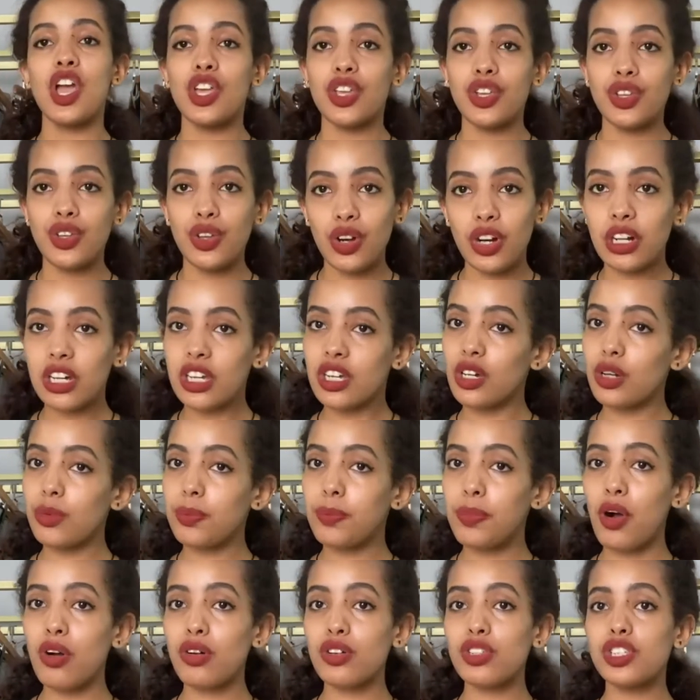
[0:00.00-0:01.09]
your
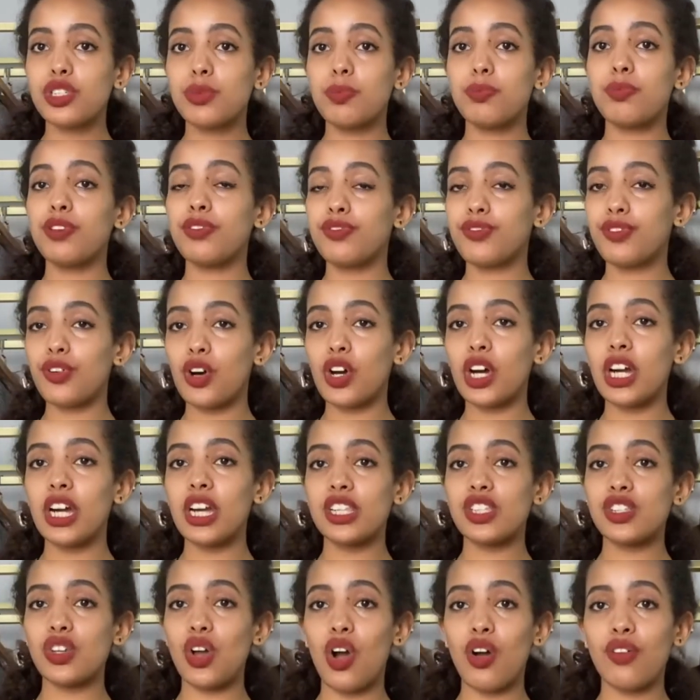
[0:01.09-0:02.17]
coupons before
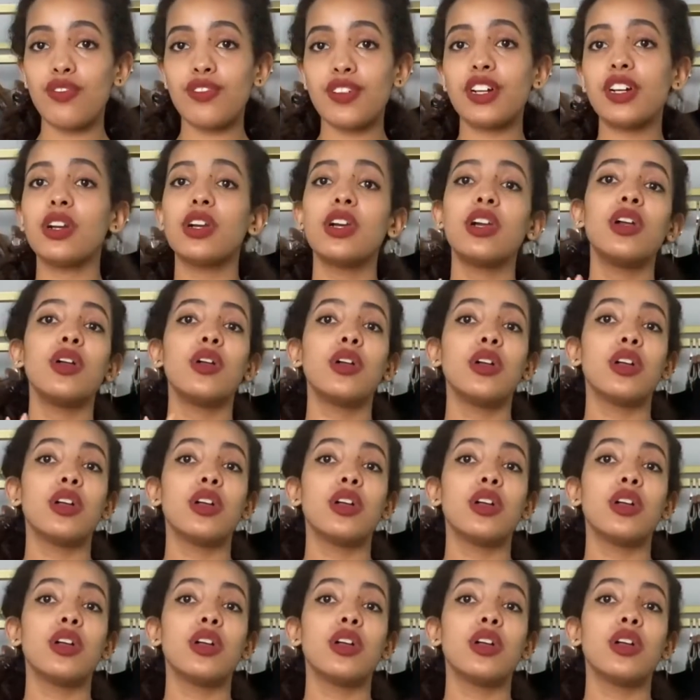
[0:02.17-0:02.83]
it's over.